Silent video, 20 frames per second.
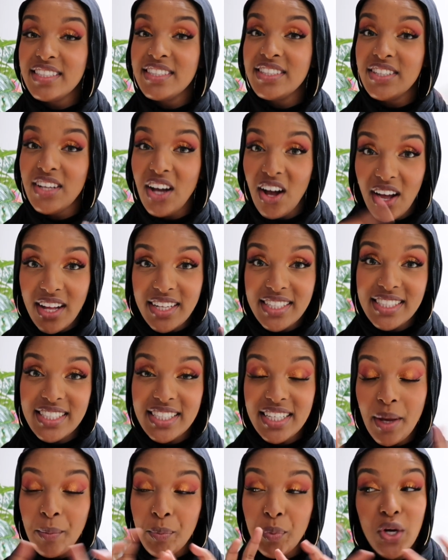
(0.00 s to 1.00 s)

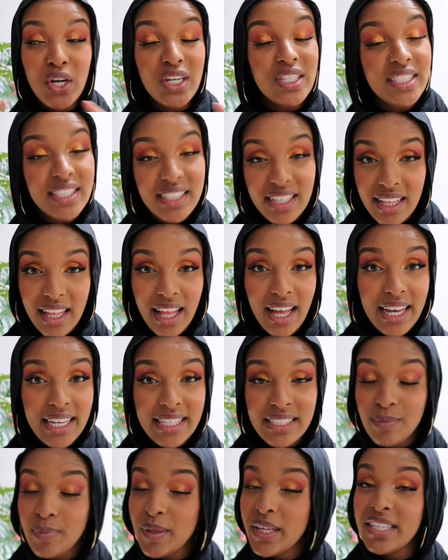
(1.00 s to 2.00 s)
not
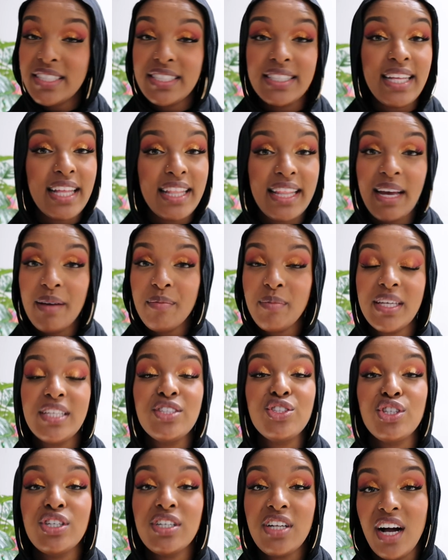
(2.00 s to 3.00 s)
personalized because then that
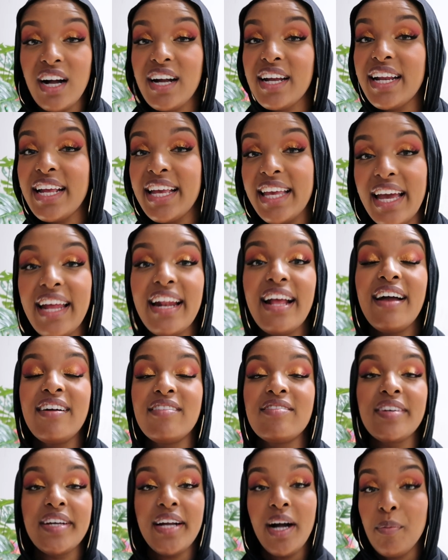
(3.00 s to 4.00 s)
means you're not going to get
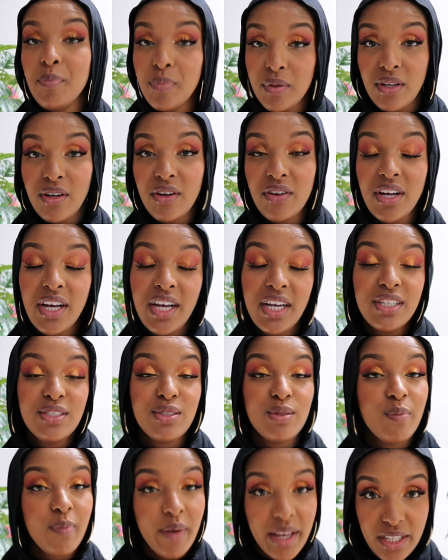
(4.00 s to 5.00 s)
every upload.
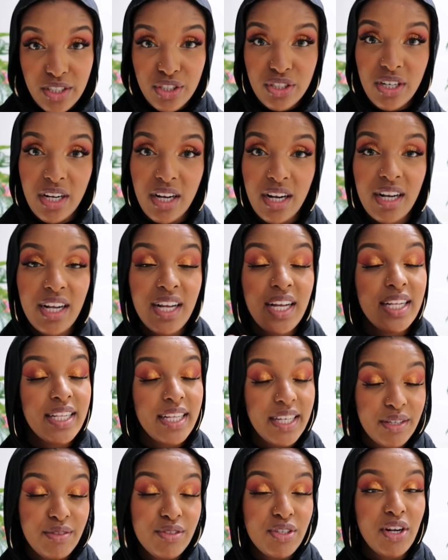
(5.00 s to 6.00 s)
So make sure
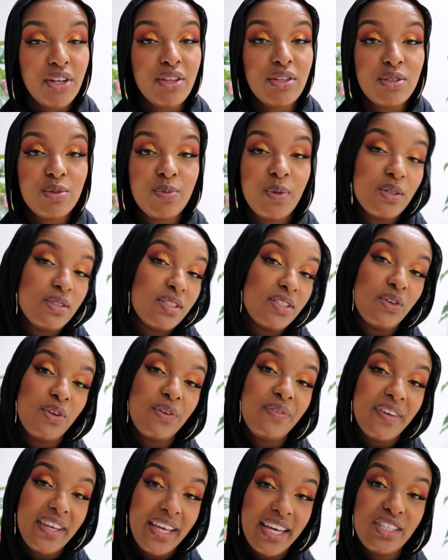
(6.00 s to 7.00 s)
that you turn those post
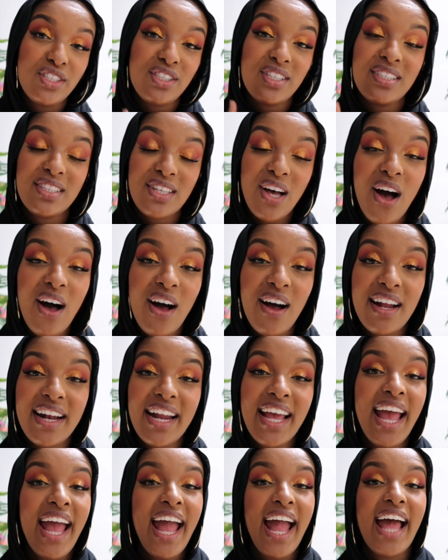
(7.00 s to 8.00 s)
notifications
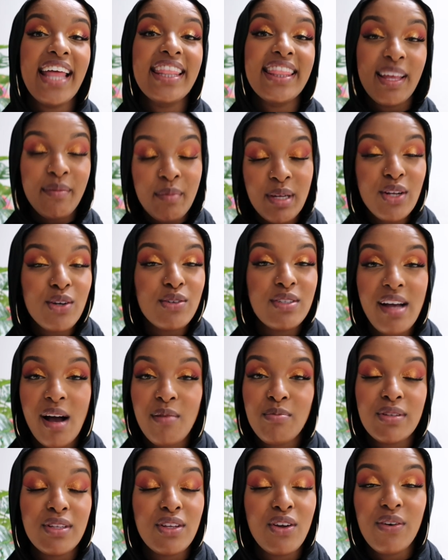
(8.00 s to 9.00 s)
on and let me know
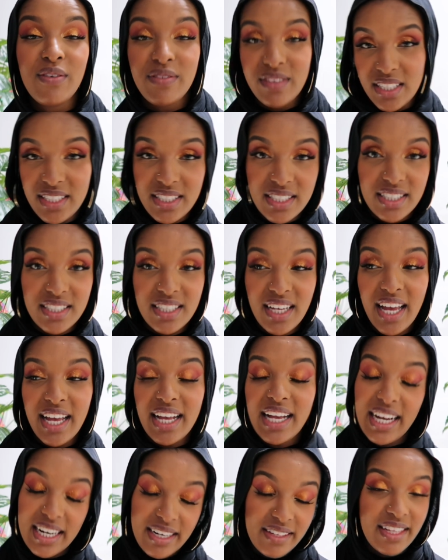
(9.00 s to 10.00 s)
down below if this
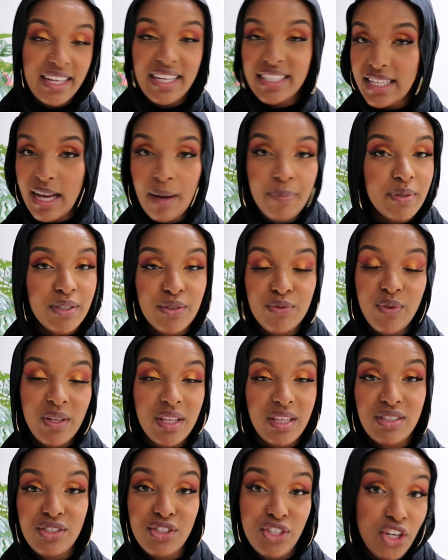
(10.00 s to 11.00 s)
kind of thing has happened
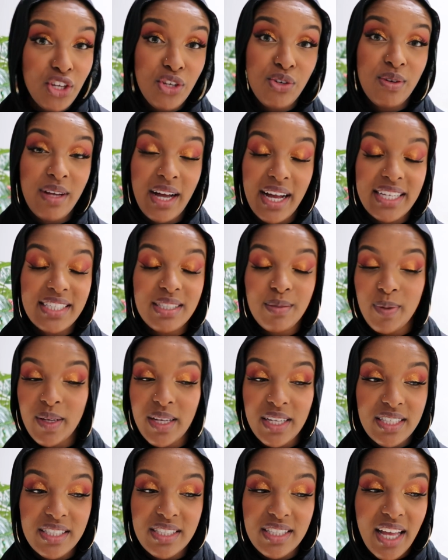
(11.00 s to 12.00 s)
with to you guys
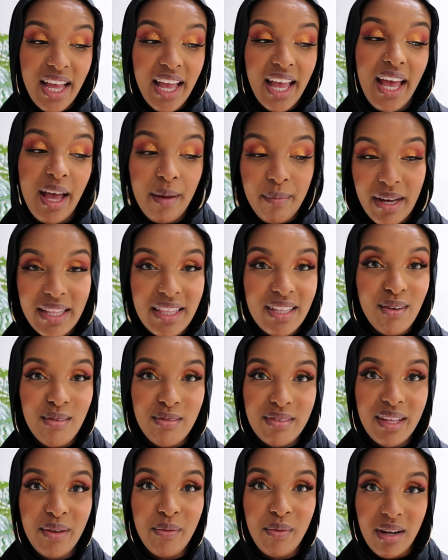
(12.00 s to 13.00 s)
because am I the
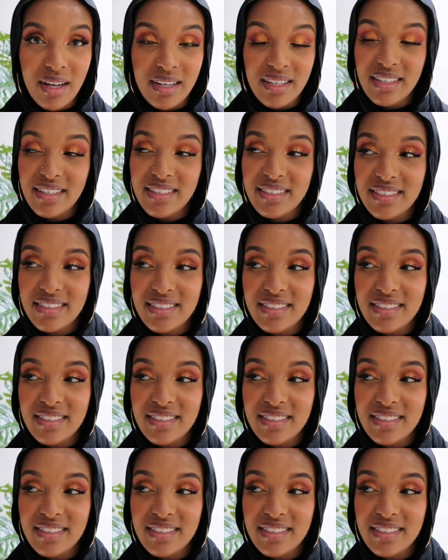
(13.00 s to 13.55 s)
only one?